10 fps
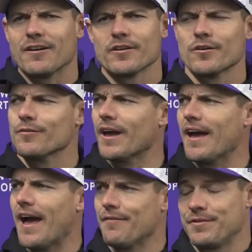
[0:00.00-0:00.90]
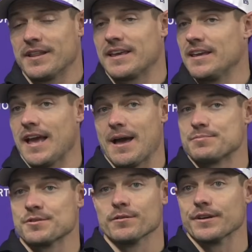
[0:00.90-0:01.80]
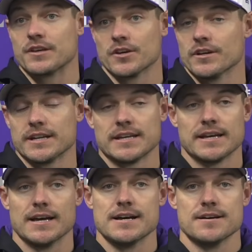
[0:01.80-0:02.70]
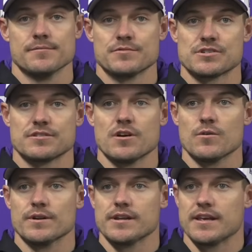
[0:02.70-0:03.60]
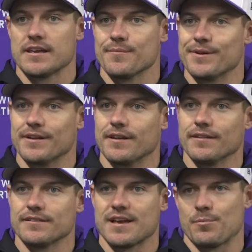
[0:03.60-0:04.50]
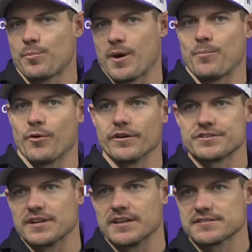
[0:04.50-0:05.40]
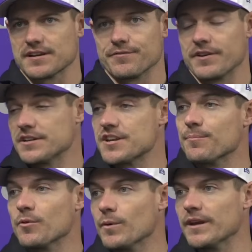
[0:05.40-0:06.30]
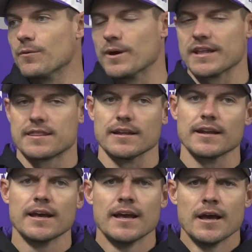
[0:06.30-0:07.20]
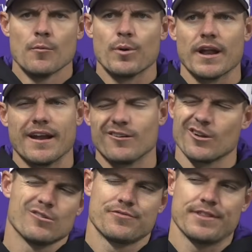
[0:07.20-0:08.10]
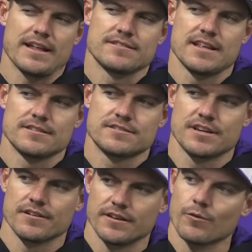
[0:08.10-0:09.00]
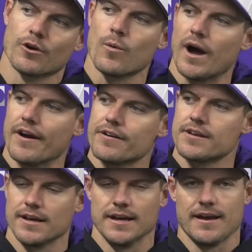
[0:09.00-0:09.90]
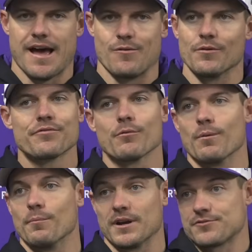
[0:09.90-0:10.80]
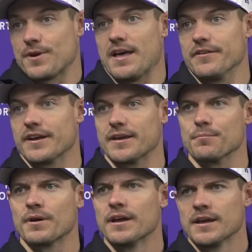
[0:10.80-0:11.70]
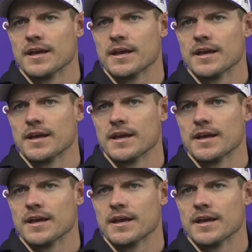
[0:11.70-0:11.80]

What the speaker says: I don't know. I feel like he absolutely could, just knowing him and the type of preparation he's going to finish up the week with. But I don't know if that's necessarily required. I would much rather him